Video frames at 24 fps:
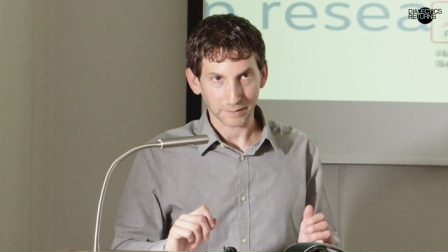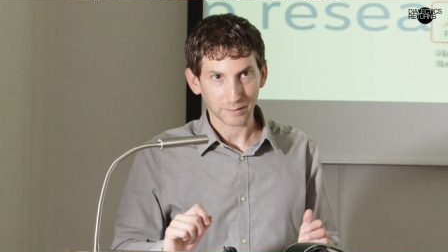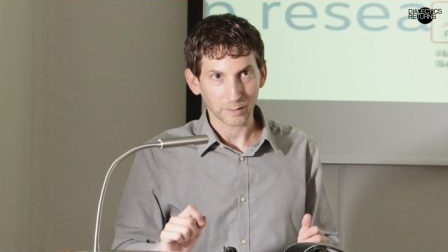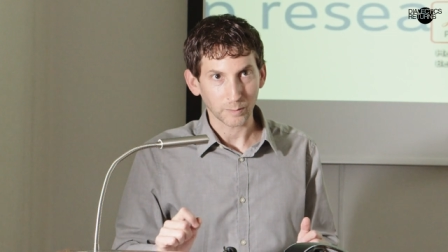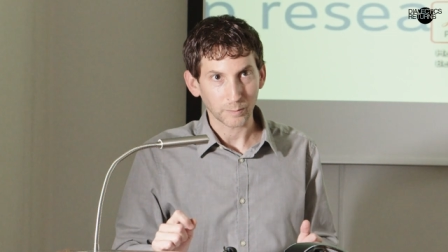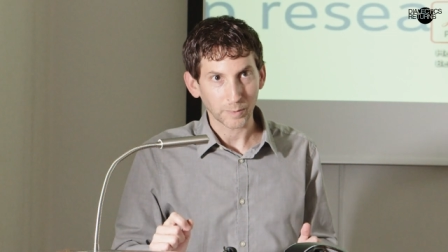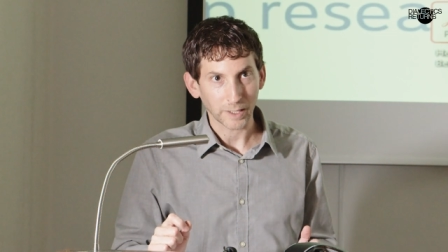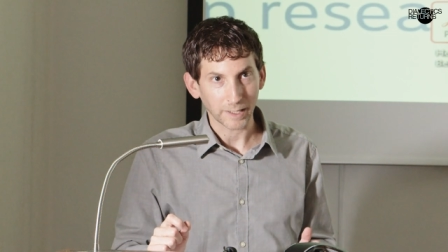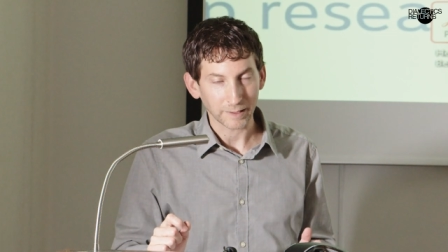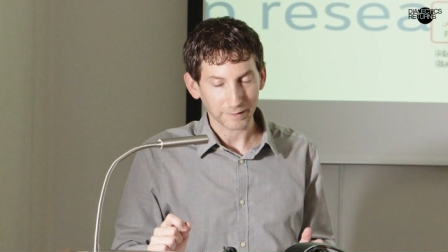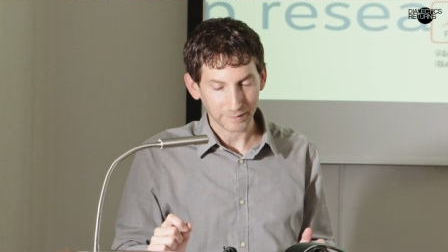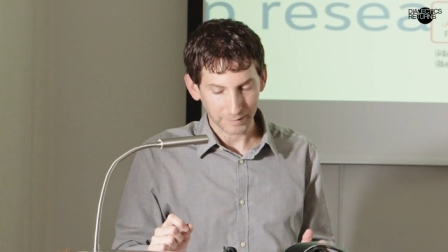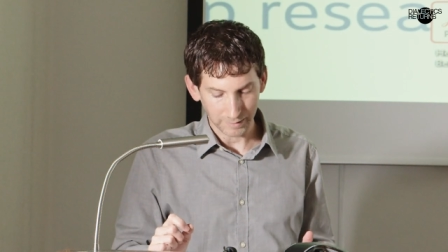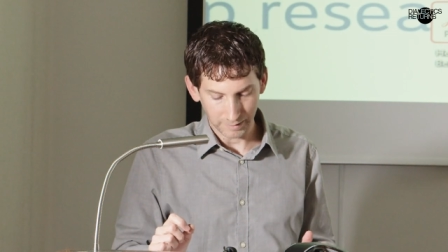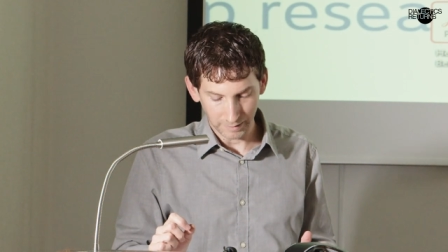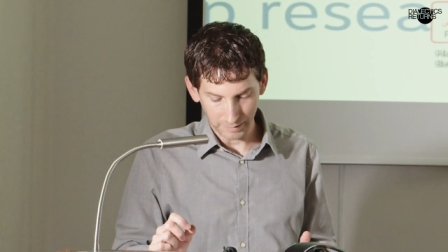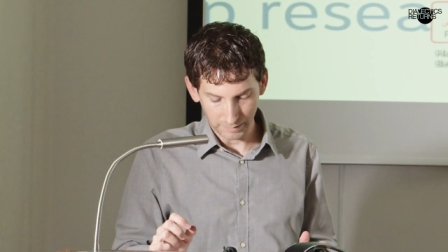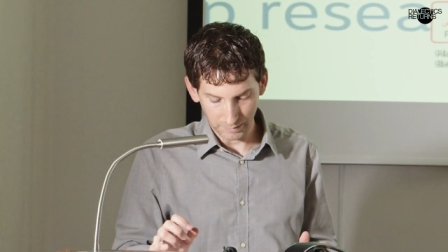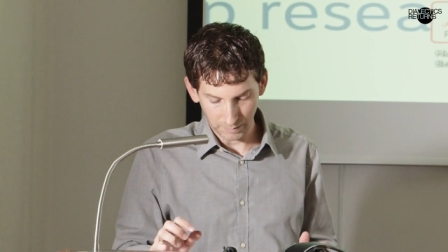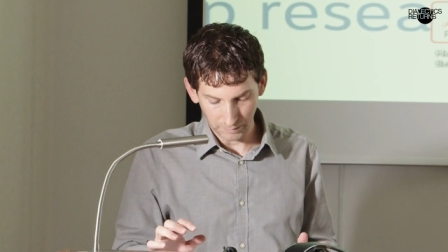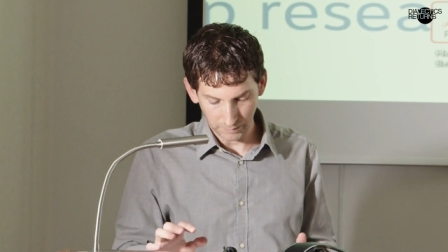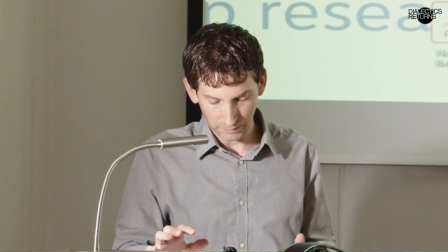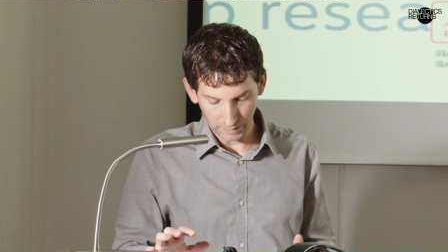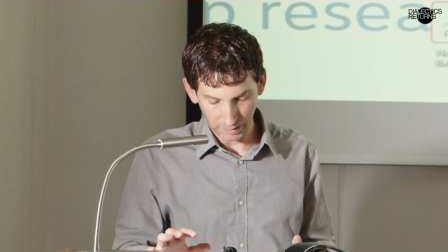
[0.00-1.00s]
the
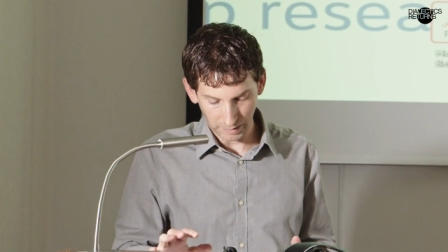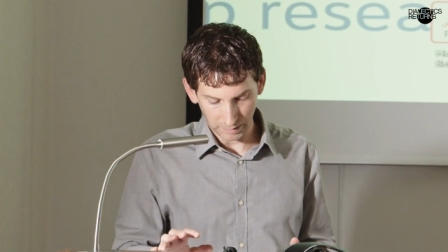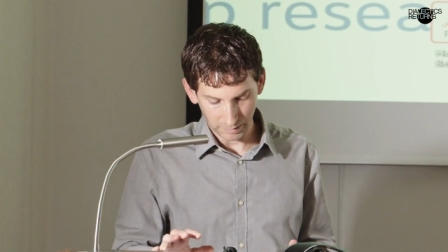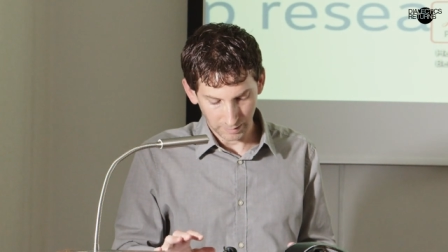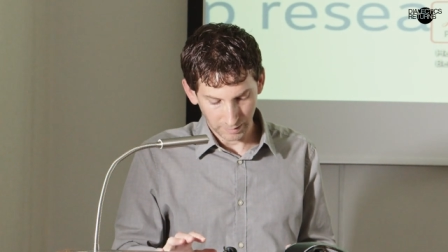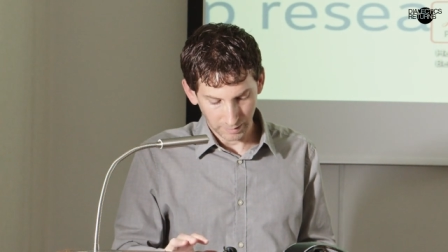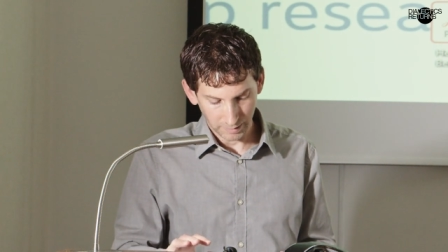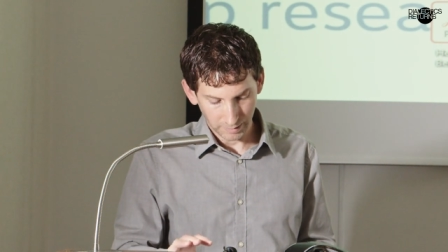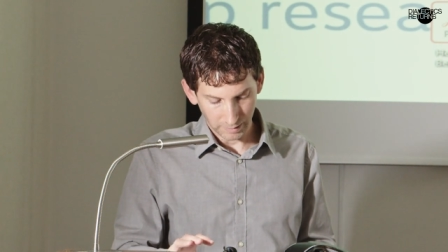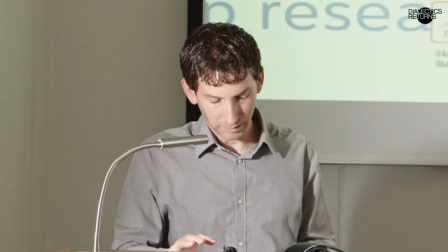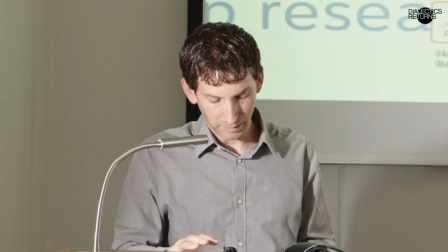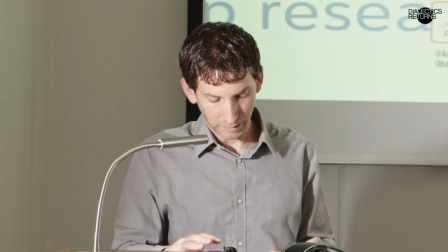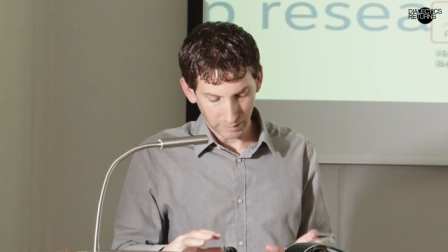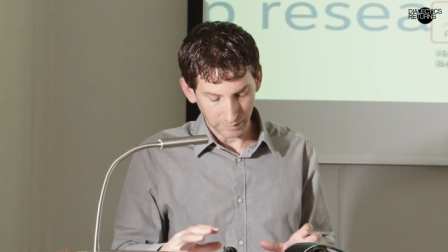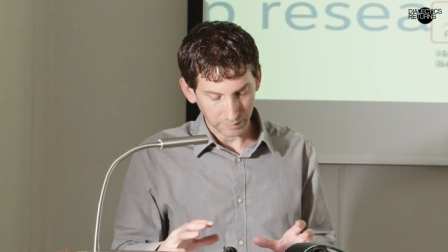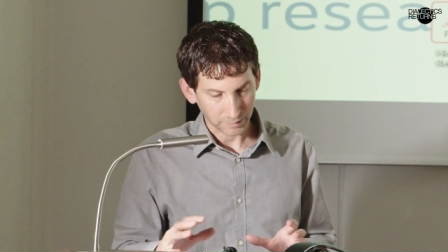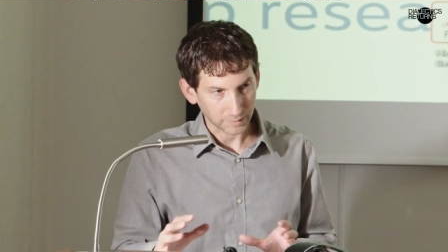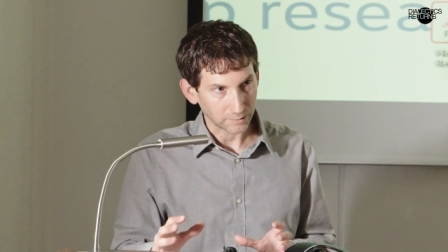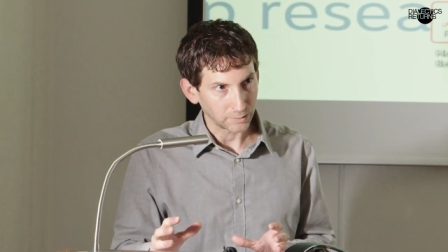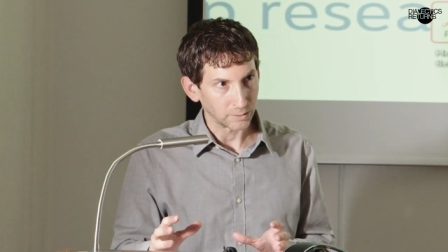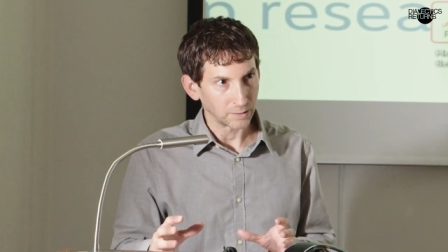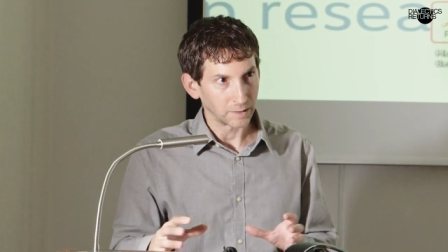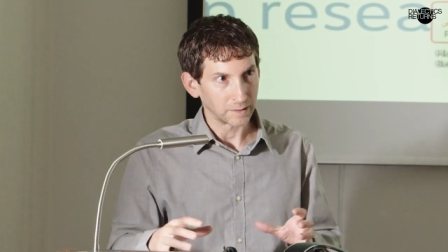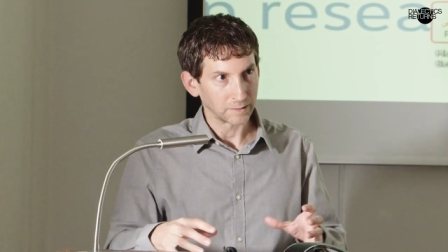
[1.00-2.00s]
capacity to fit all
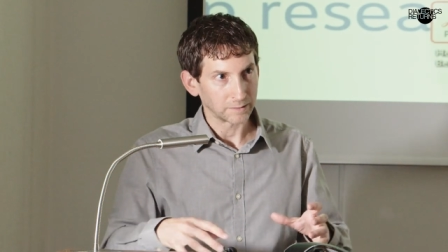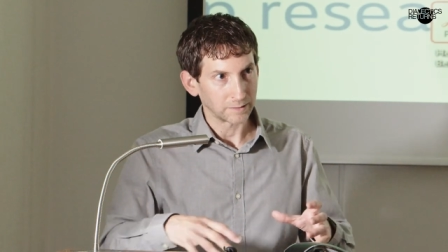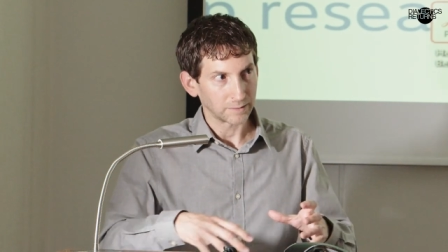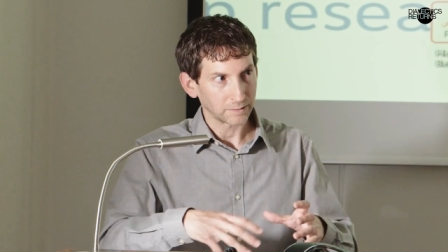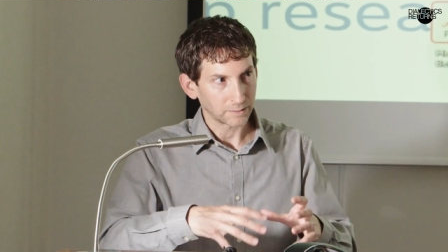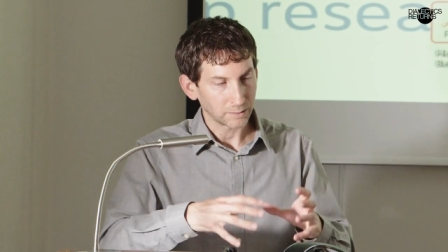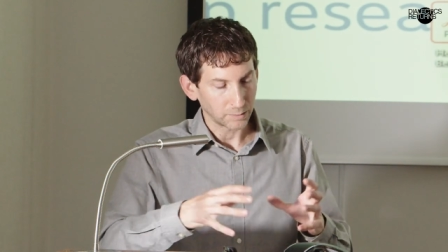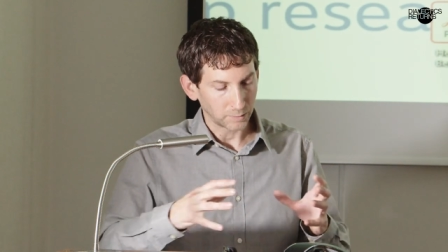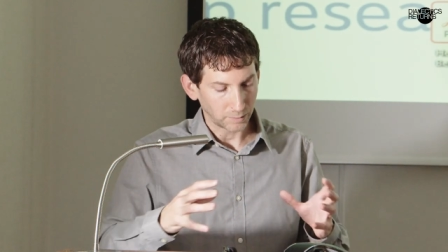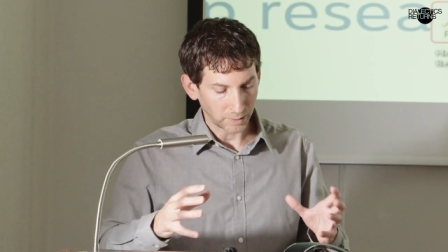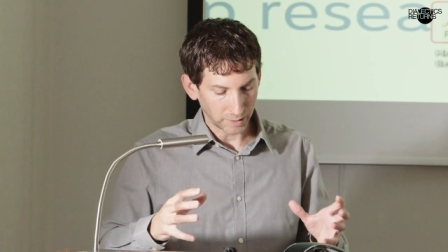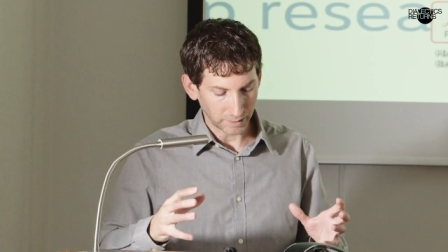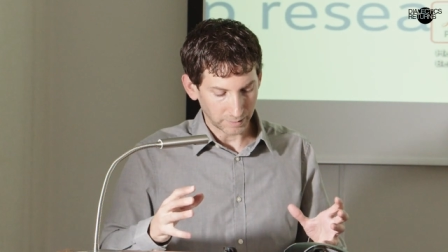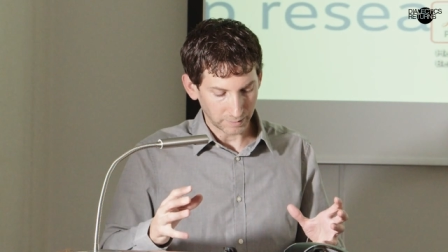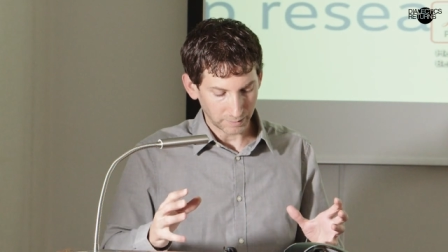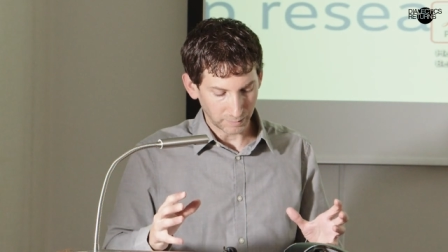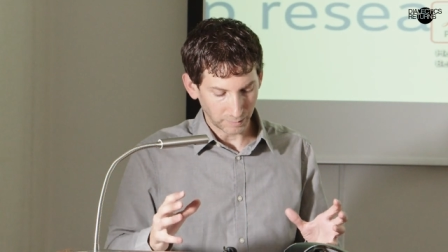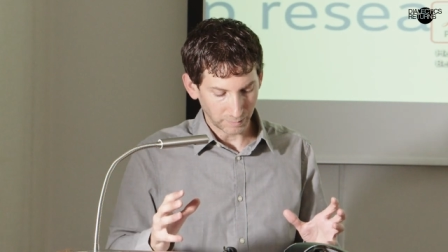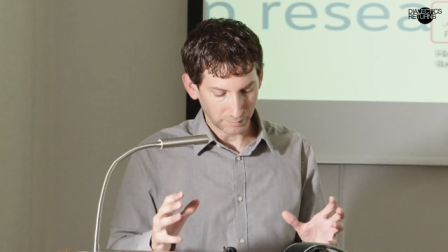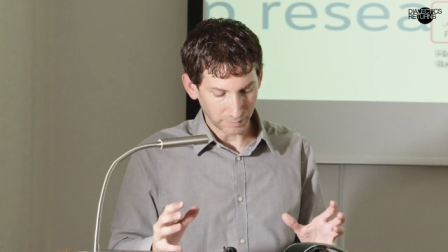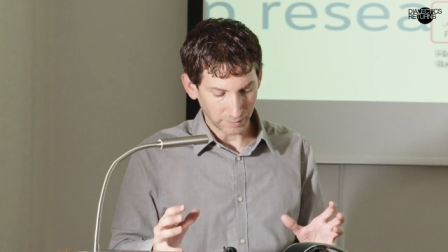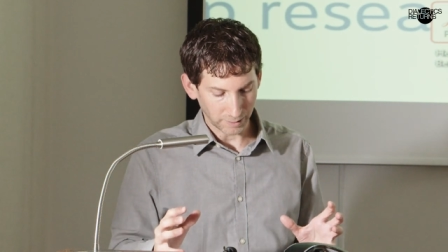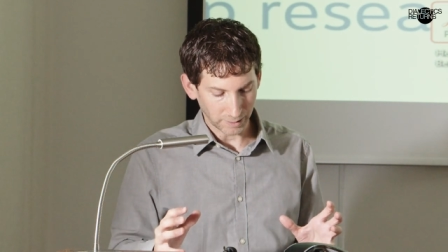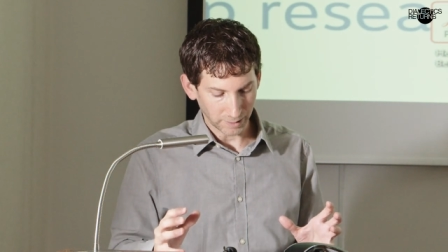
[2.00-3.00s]
stories into one
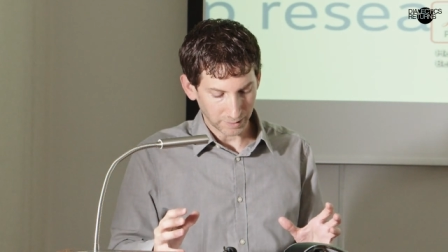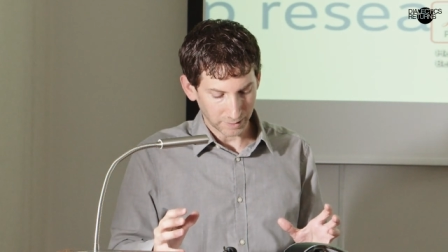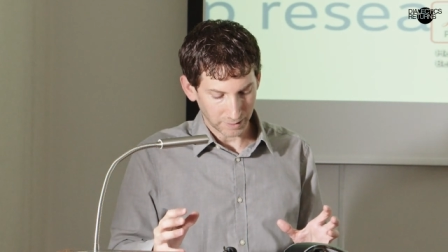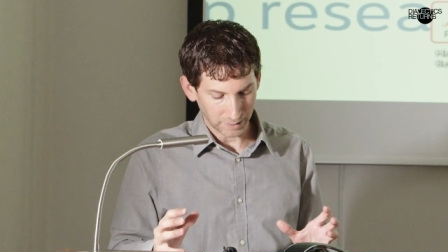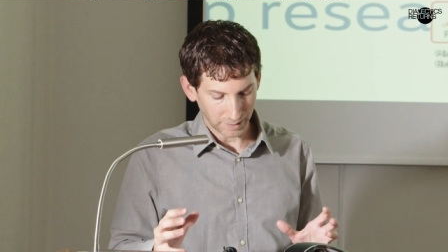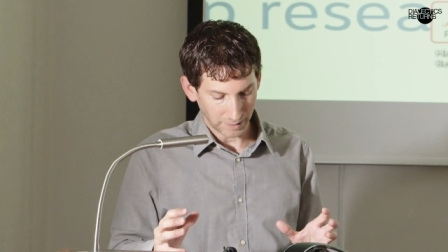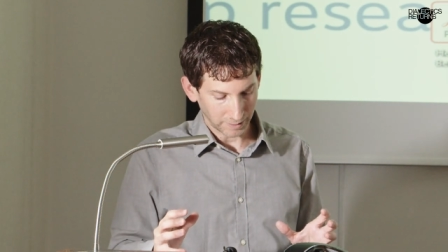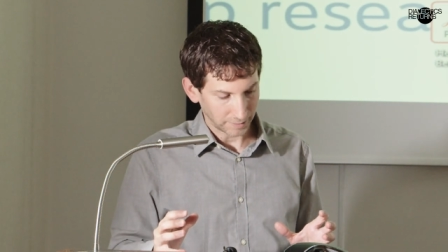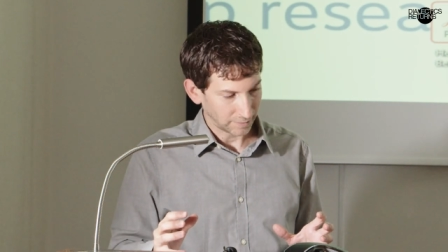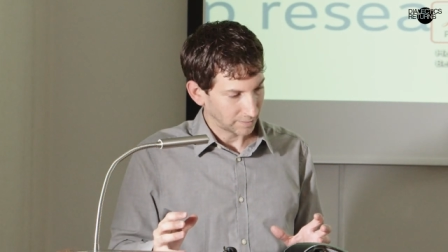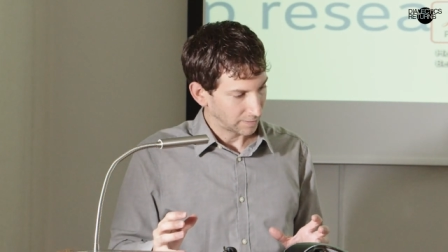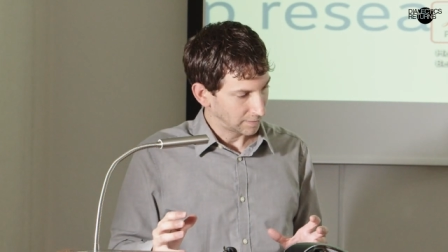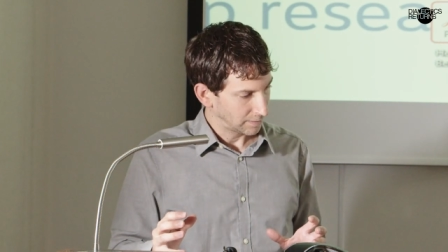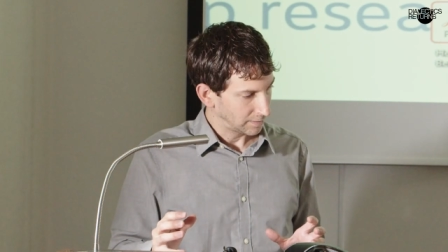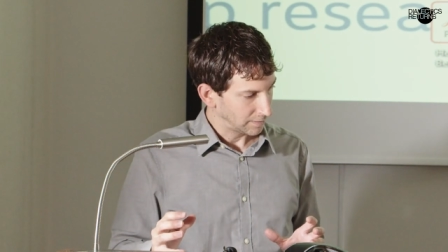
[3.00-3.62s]
overarching,